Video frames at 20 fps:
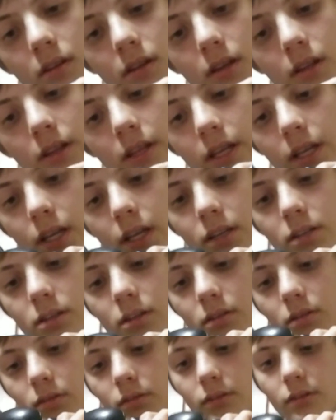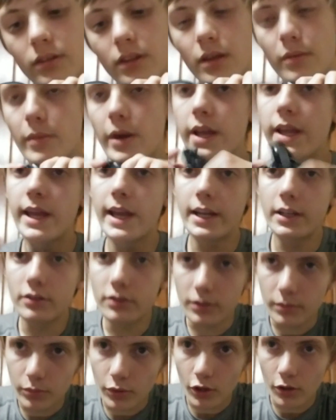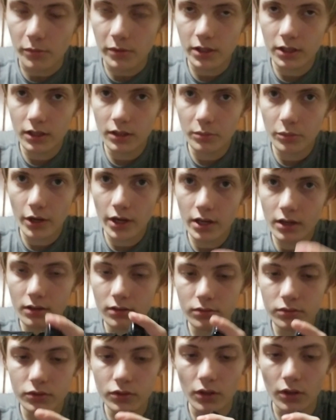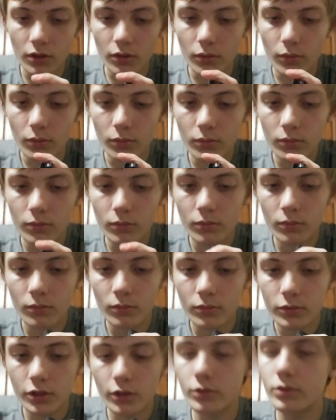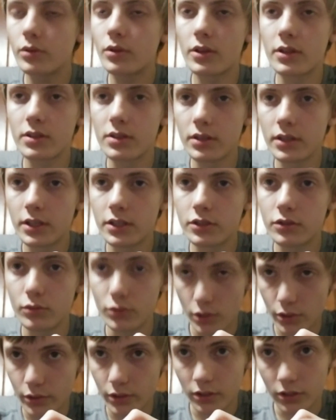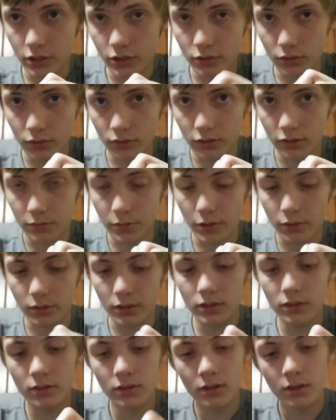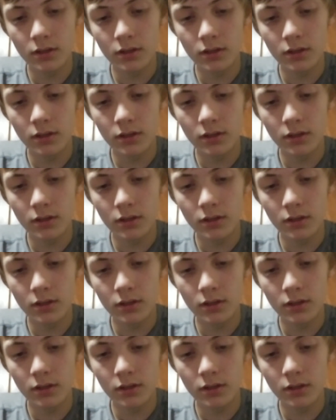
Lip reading: And like I said earlier, they might actually permanently break, so don't do this unless you know your controller is broken.